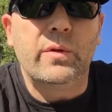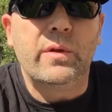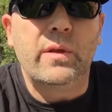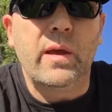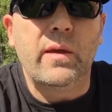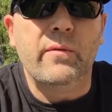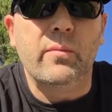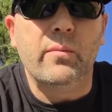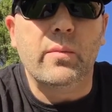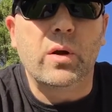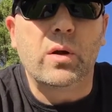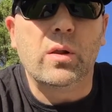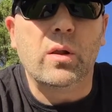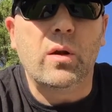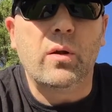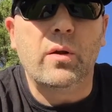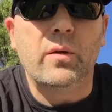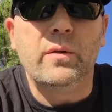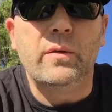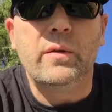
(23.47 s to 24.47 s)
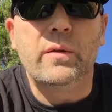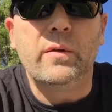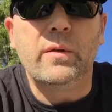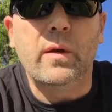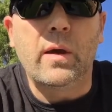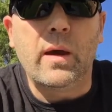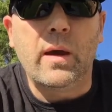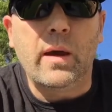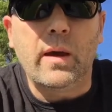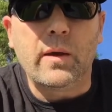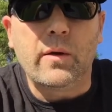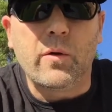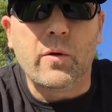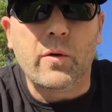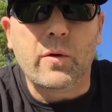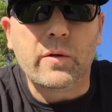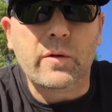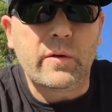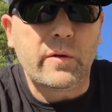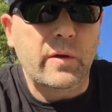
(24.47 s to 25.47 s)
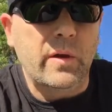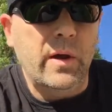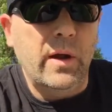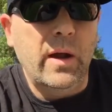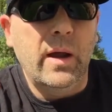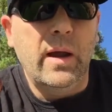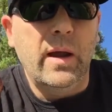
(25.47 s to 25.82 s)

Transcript: Stephen McLaren's cross,